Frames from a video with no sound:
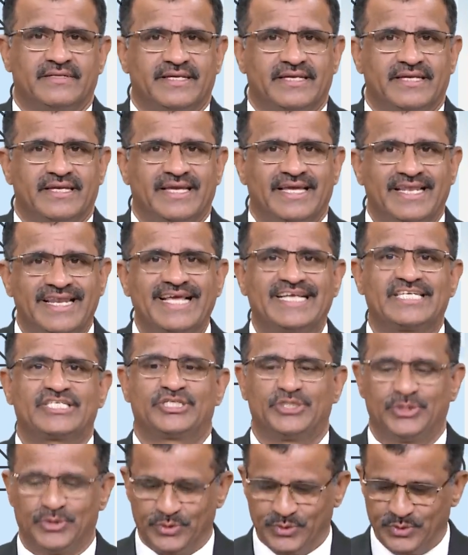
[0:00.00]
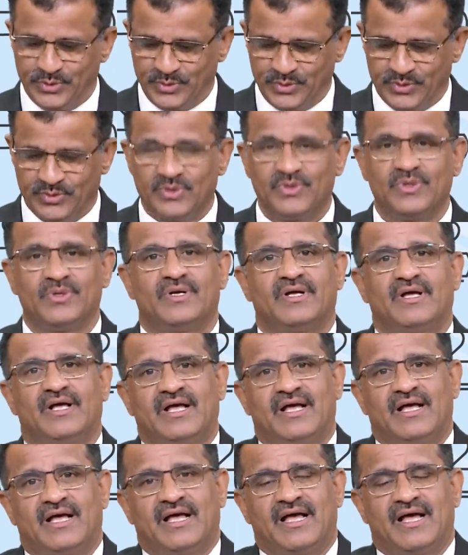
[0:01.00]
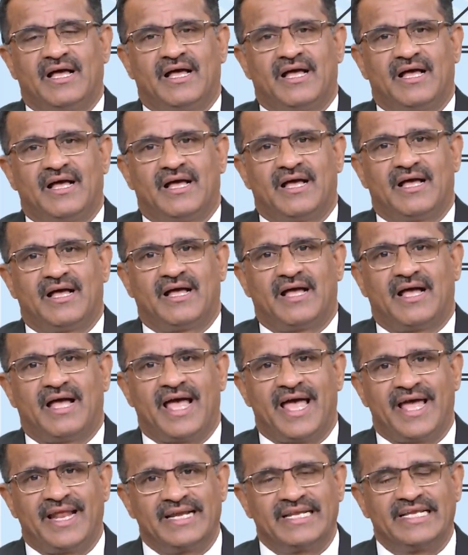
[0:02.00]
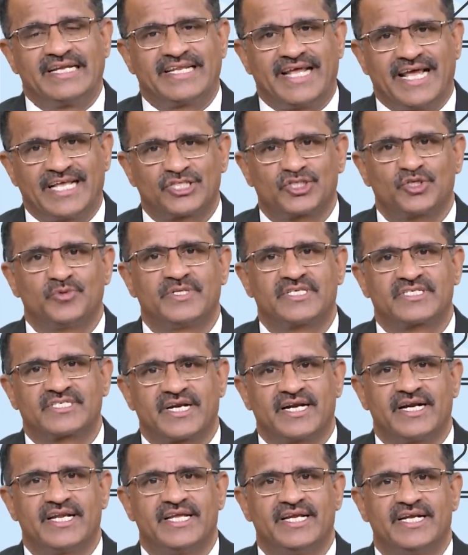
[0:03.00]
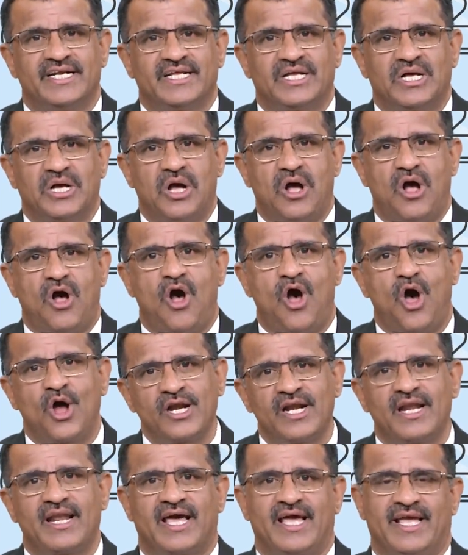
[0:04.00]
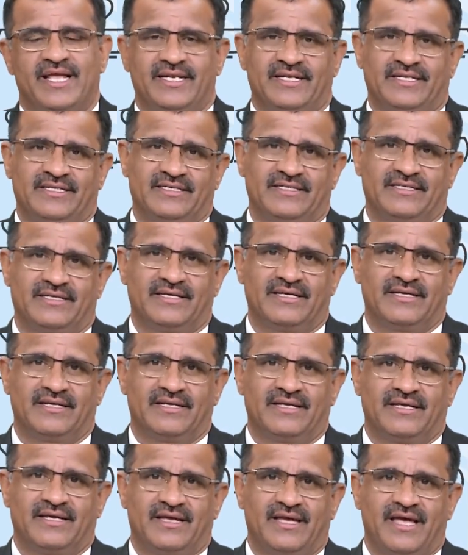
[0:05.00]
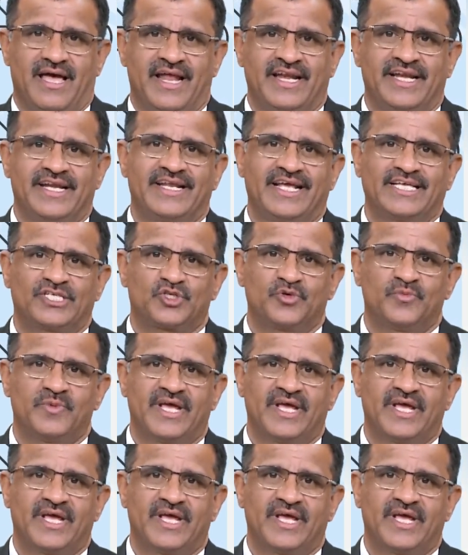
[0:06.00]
elective and it has to be studied online and it has to be